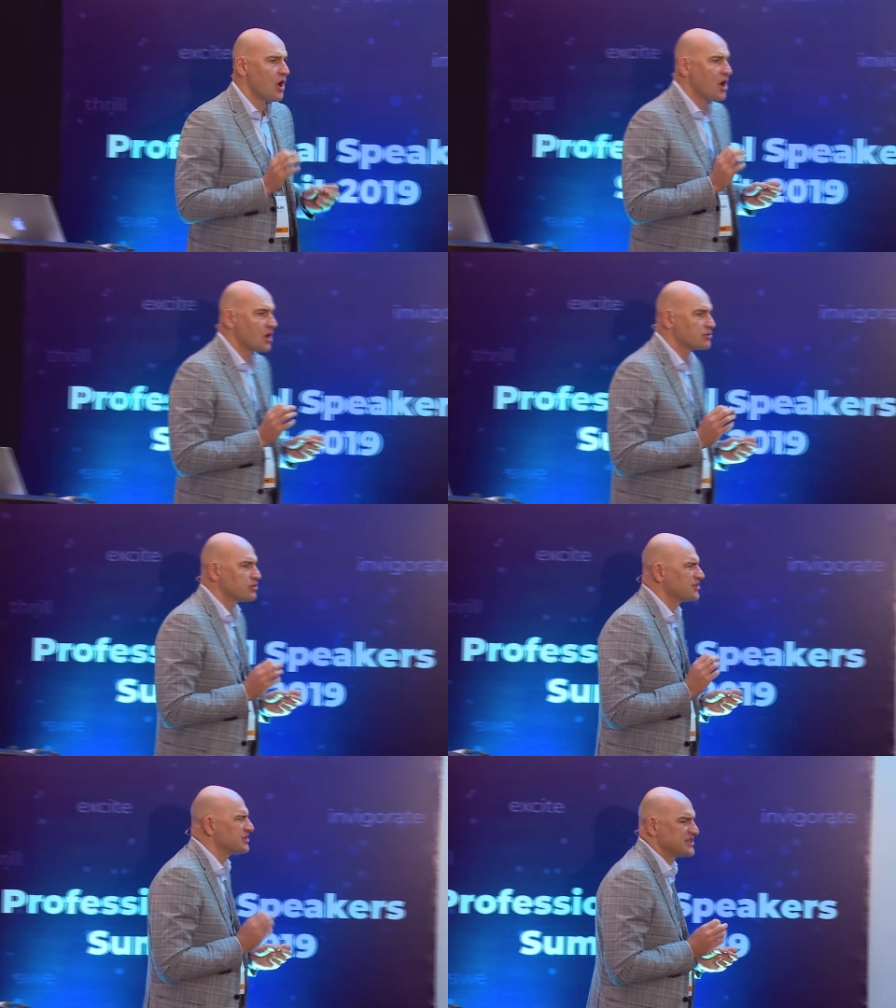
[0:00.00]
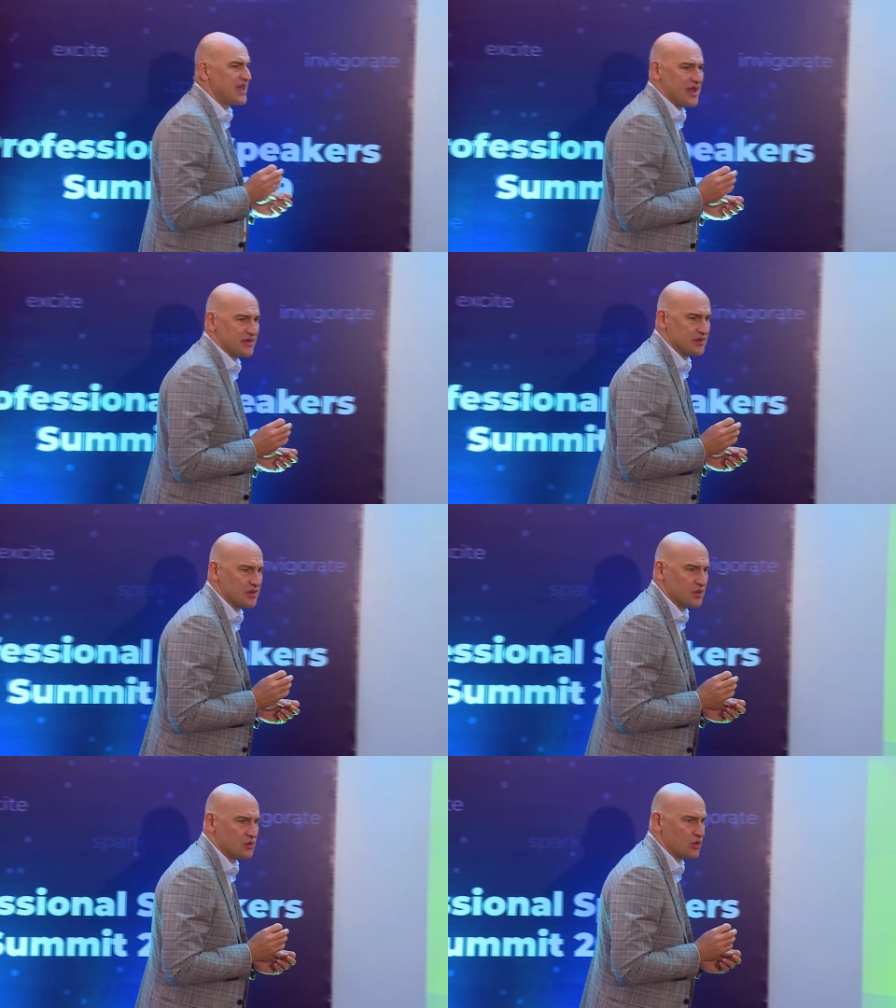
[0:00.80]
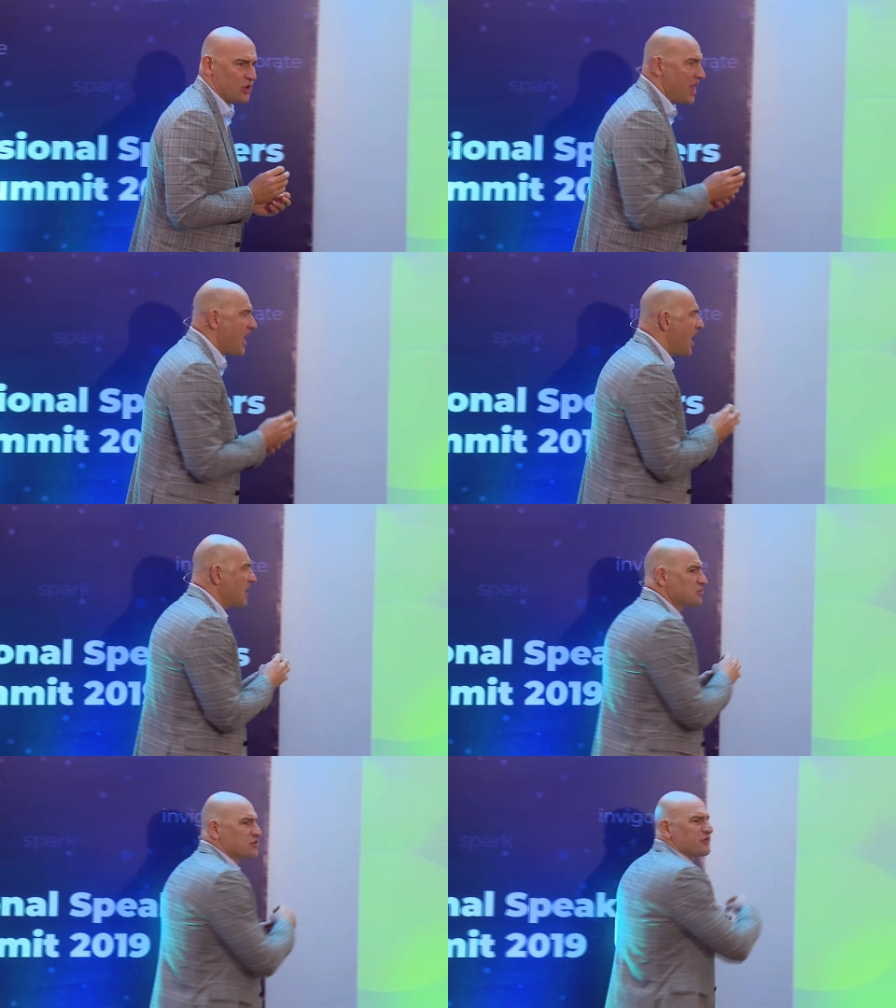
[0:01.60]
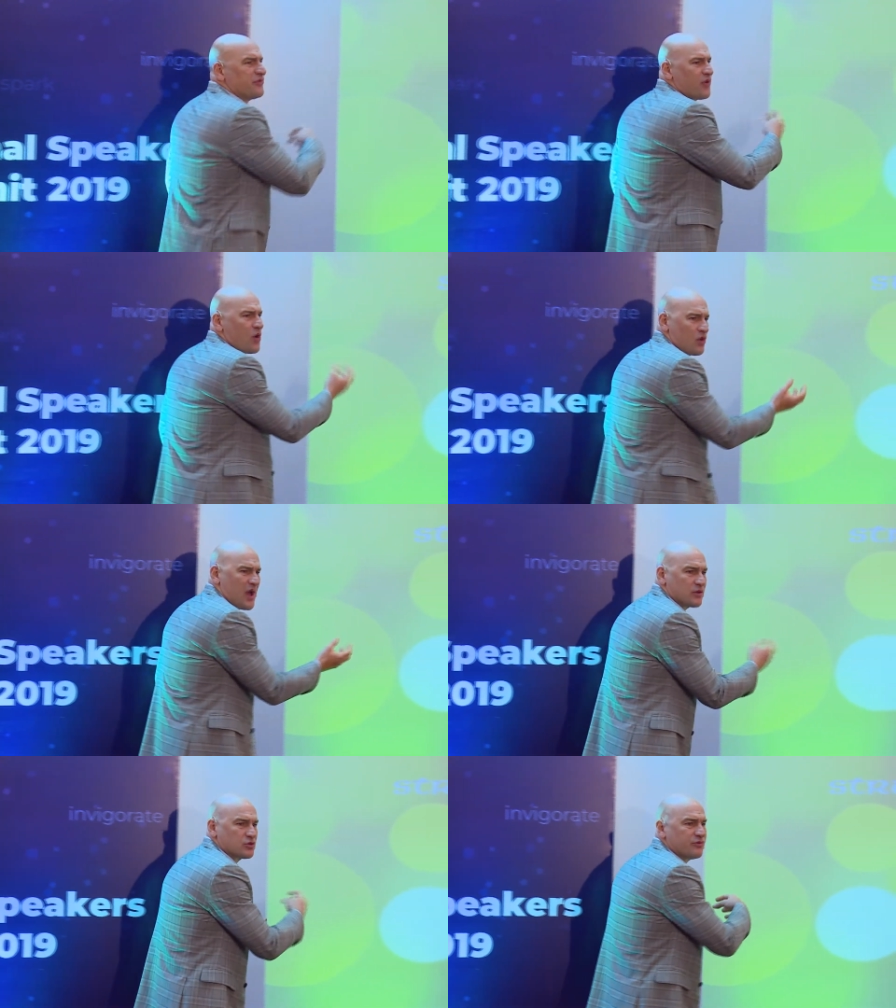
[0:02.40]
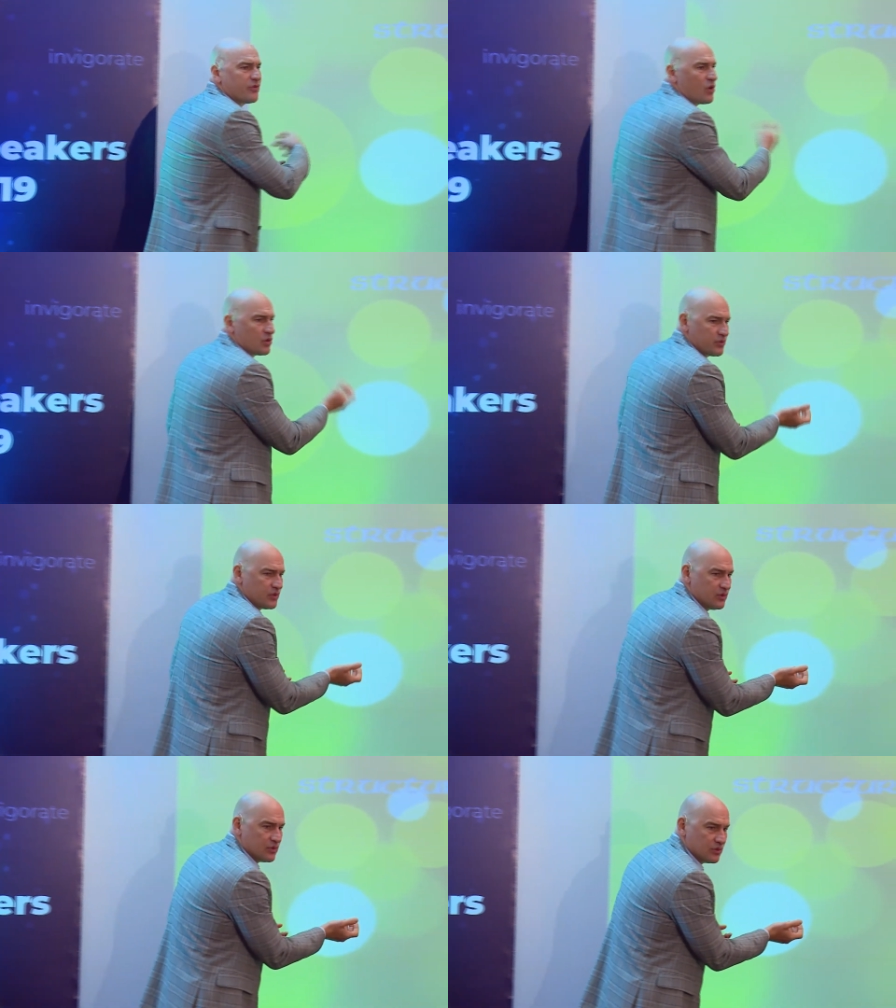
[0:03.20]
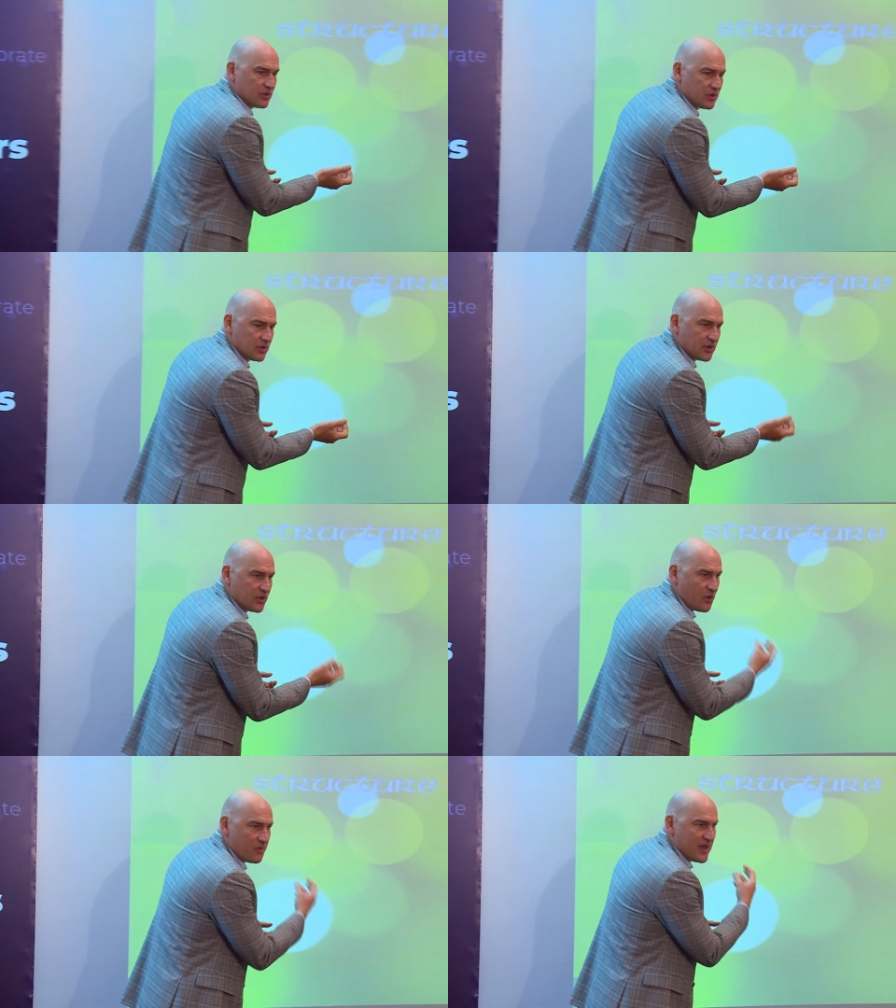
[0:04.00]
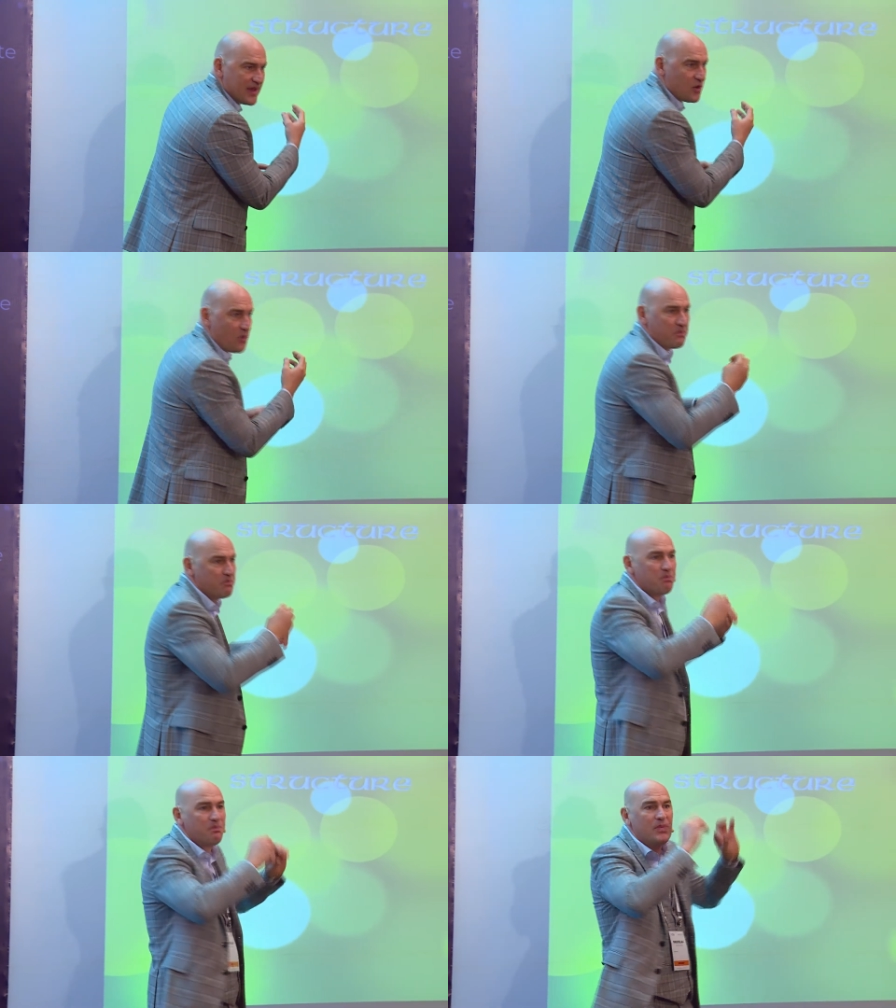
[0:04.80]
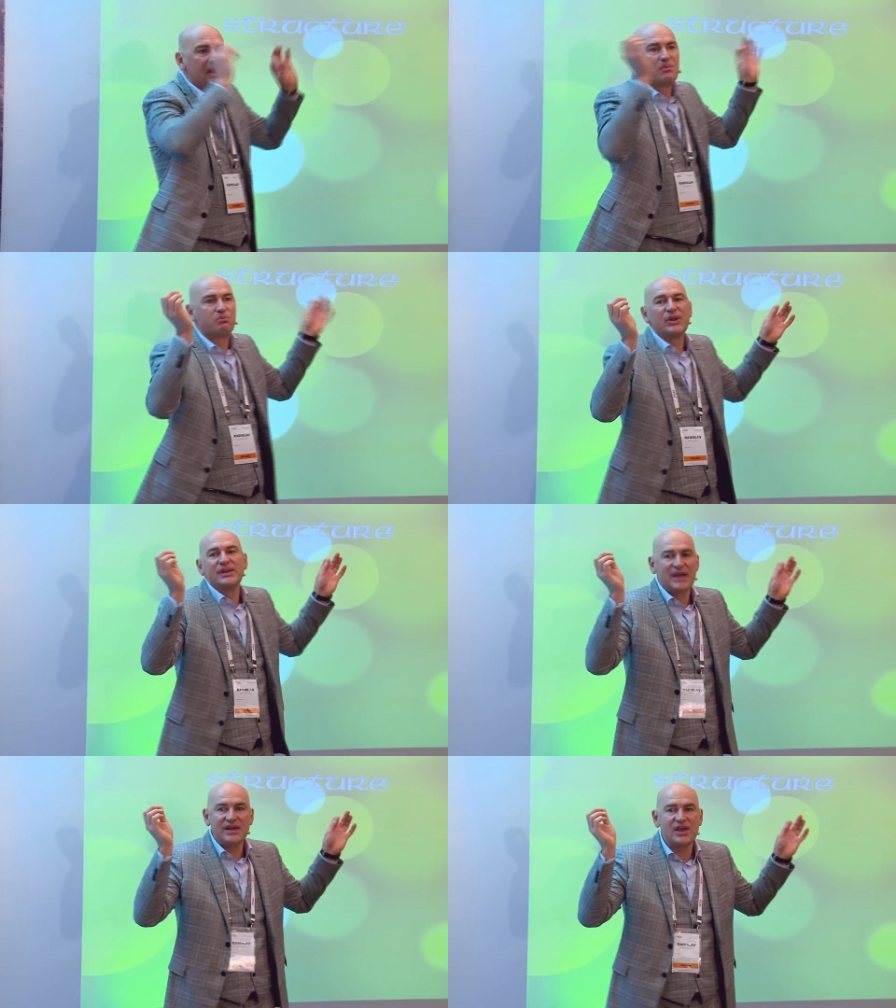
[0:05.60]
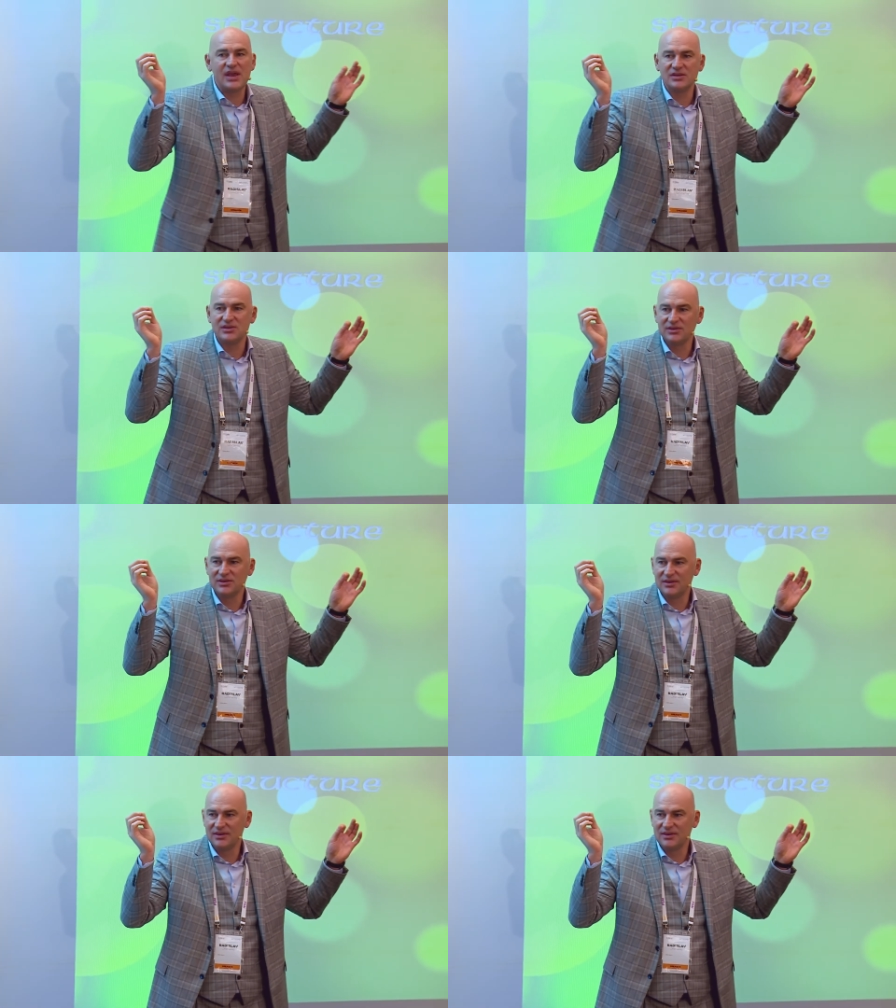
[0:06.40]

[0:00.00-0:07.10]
hard to understand, hard to, follow, hard to follow you, your, your brilliant ideas,